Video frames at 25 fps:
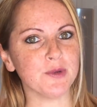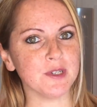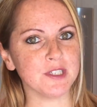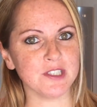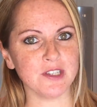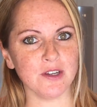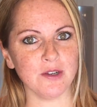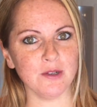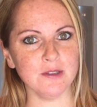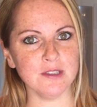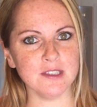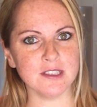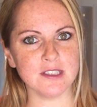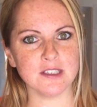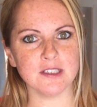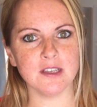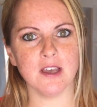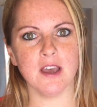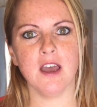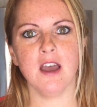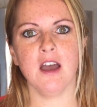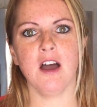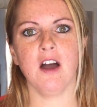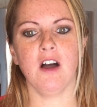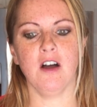results
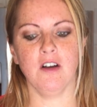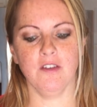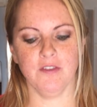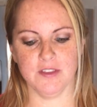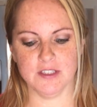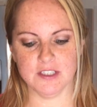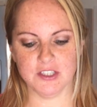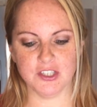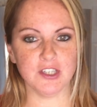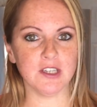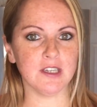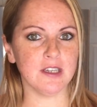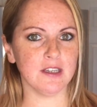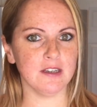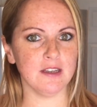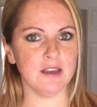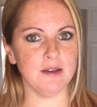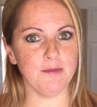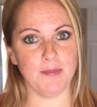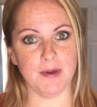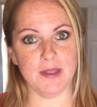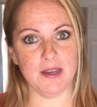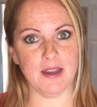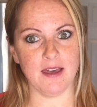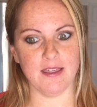of the chicken
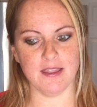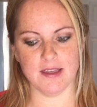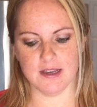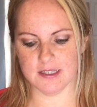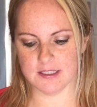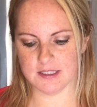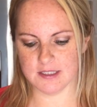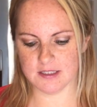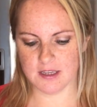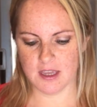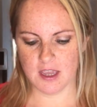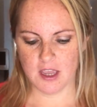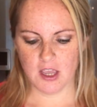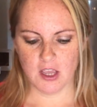empanadas.